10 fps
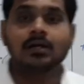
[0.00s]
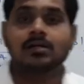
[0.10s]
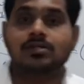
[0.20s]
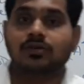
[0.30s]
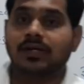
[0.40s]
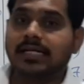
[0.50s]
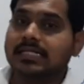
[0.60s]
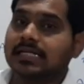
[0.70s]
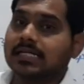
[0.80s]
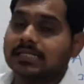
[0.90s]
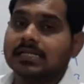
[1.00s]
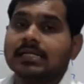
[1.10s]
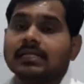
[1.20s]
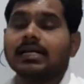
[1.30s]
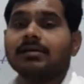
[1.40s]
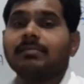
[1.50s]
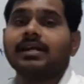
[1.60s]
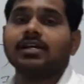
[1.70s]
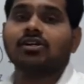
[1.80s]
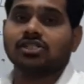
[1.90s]
So we'll discuss the
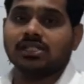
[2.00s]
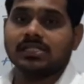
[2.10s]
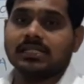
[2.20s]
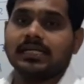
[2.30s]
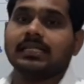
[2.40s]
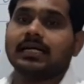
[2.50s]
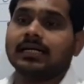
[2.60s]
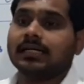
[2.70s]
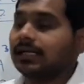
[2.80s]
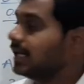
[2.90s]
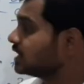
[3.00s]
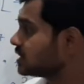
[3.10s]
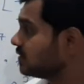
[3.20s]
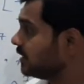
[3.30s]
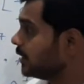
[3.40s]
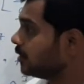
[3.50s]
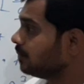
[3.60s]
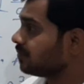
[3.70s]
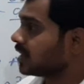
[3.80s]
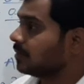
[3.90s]
remaining questions in the next
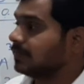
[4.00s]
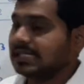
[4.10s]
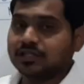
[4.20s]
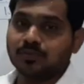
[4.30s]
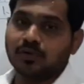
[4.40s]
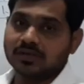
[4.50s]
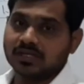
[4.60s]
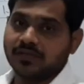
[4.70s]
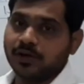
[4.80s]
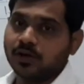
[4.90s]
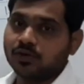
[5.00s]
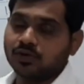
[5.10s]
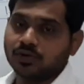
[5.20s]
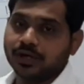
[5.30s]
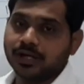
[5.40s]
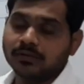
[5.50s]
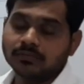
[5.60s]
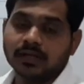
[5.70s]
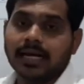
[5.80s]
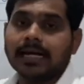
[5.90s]
video. Please pause the video to note it
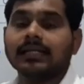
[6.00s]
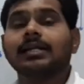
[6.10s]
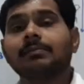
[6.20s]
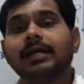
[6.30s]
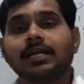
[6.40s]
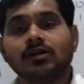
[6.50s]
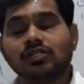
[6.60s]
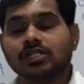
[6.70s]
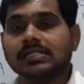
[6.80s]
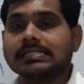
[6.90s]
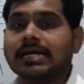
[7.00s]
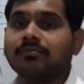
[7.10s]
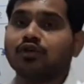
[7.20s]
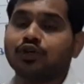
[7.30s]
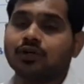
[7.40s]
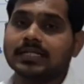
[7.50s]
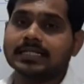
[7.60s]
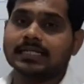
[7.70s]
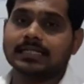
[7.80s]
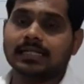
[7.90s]
down, and the remaining questions I am going to
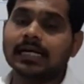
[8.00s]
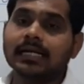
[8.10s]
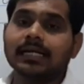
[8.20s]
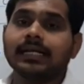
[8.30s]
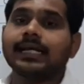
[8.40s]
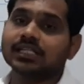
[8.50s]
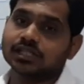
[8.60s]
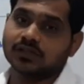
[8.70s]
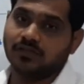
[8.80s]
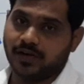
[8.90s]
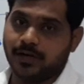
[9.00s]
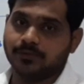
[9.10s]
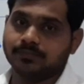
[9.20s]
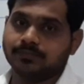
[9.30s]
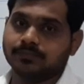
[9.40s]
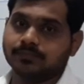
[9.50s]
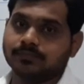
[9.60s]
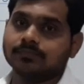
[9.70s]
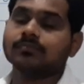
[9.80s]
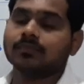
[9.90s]
discuss in the next video.
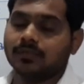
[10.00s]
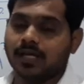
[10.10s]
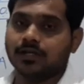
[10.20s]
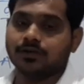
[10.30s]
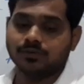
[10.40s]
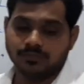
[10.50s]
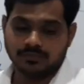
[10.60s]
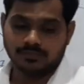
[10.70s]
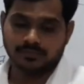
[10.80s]
Thank you.